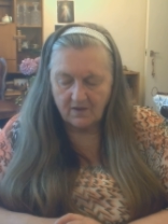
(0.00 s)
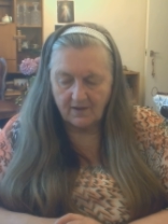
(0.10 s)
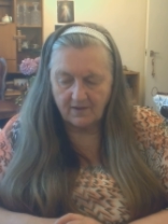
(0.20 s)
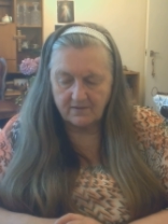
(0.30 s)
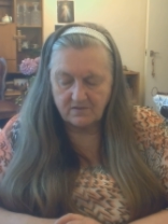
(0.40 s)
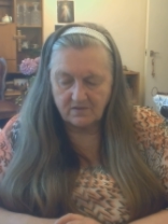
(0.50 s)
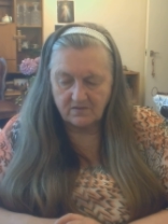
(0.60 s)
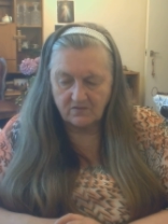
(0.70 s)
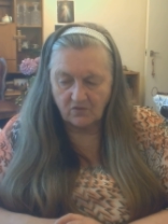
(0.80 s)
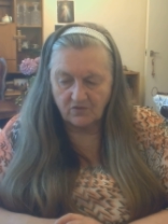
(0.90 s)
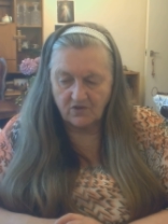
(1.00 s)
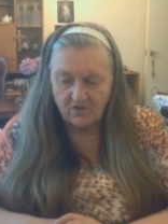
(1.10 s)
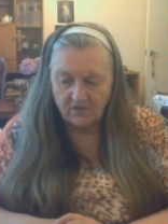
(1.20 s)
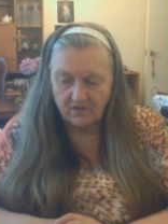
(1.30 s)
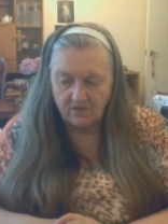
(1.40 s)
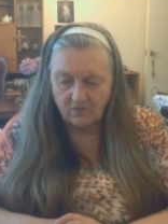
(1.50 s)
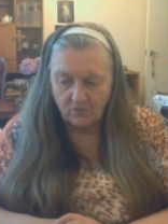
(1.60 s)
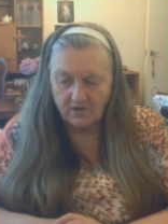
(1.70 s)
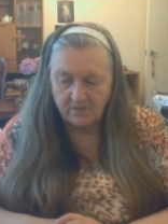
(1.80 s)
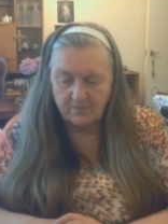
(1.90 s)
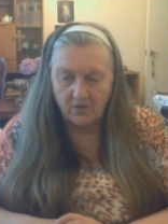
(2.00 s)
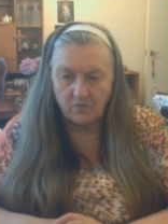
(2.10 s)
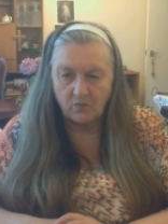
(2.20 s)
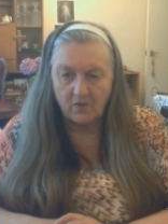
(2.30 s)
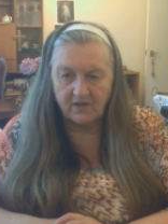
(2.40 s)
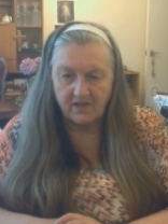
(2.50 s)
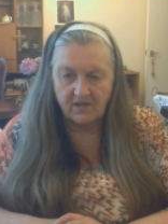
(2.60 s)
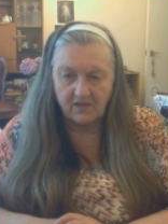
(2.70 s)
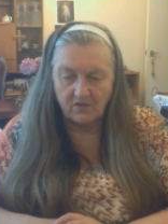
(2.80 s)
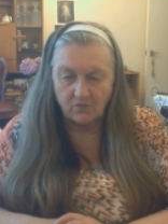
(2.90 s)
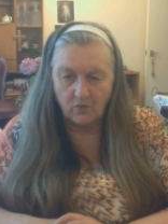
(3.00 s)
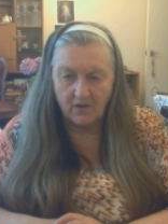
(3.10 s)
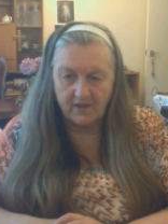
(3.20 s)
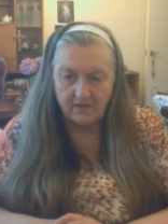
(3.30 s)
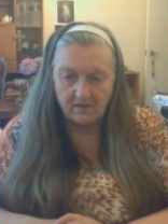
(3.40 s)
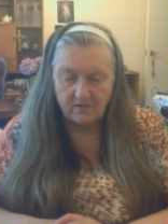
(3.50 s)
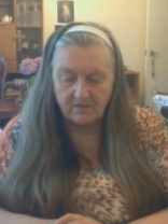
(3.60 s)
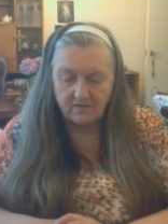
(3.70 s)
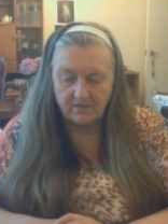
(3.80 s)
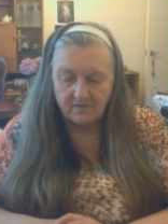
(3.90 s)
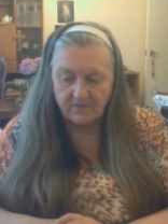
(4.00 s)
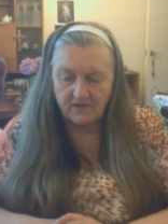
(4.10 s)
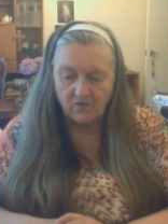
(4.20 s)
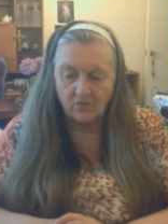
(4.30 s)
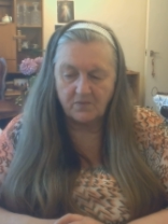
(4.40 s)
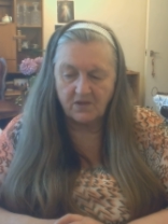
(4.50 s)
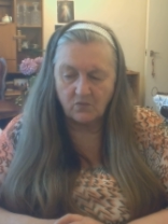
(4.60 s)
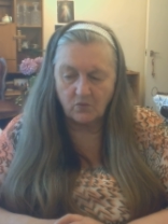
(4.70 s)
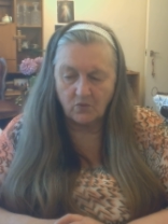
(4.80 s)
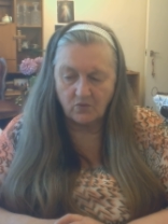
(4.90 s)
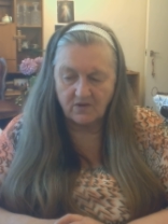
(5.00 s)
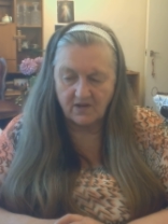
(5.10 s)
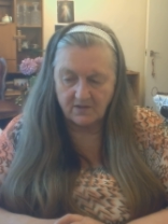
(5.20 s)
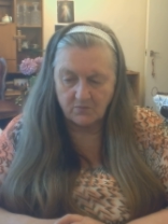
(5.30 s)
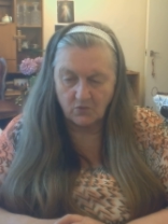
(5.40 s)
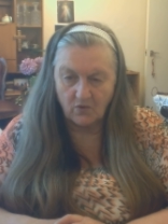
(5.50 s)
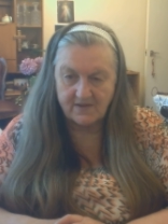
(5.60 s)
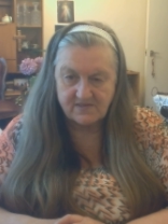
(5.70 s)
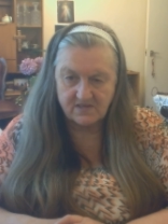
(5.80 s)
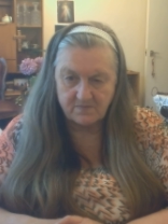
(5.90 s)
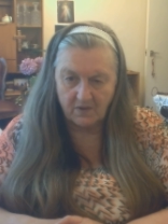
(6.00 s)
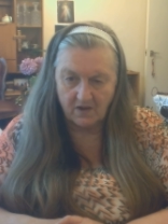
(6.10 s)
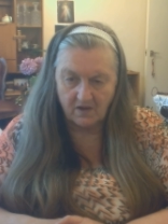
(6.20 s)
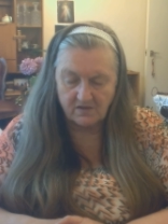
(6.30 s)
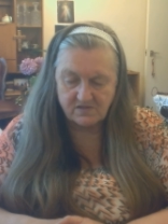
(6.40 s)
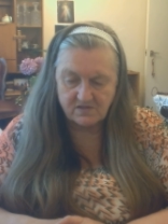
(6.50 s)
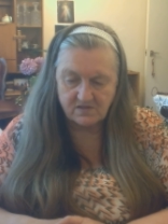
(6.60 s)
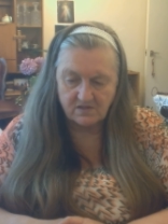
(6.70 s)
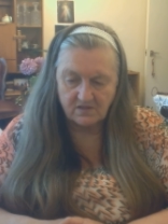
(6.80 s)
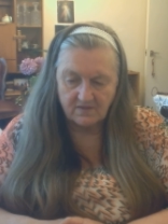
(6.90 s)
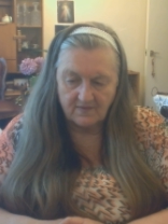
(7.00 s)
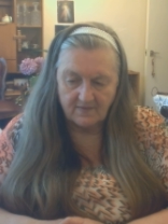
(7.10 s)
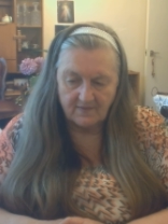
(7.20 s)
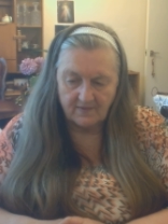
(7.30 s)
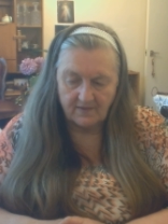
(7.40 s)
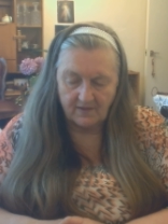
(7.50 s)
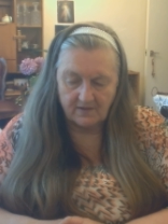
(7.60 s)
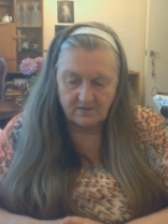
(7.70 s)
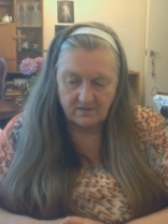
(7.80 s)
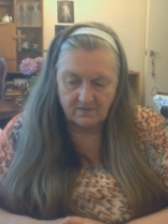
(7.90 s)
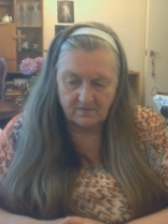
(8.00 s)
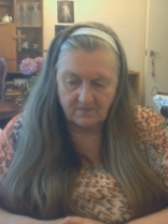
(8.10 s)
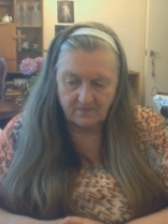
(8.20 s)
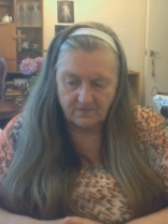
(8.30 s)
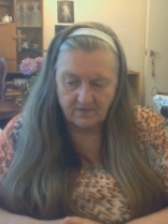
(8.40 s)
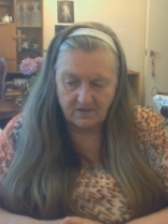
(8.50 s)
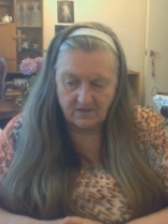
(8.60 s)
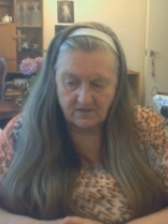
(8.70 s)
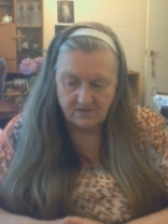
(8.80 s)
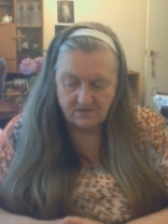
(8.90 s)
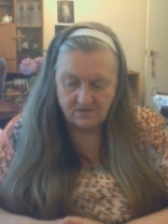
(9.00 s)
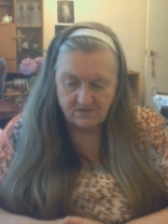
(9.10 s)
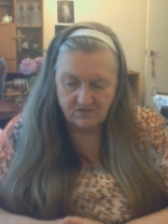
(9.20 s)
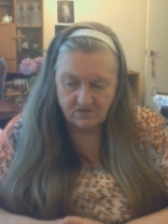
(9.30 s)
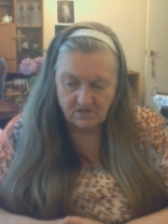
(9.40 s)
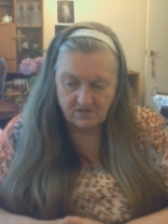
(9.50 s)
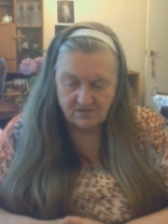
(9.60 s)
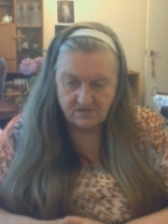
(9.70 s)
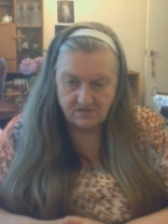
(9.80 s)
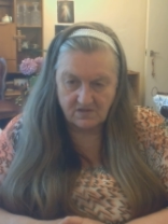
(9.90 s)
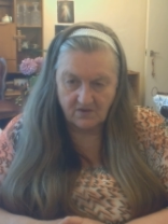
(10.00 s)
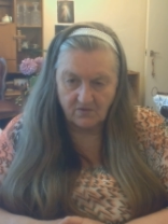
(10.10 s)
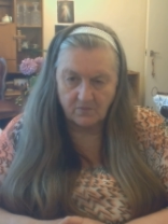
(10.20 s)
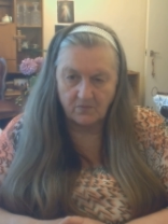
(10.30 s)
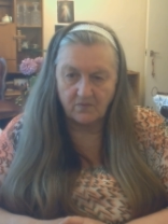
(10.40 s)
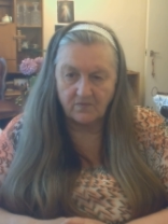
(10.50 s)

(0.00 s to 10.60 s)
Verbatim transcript: And uh, not knowing when a bomb might hit and where, they're not being warned anymore as in past and uh, it's it's terrible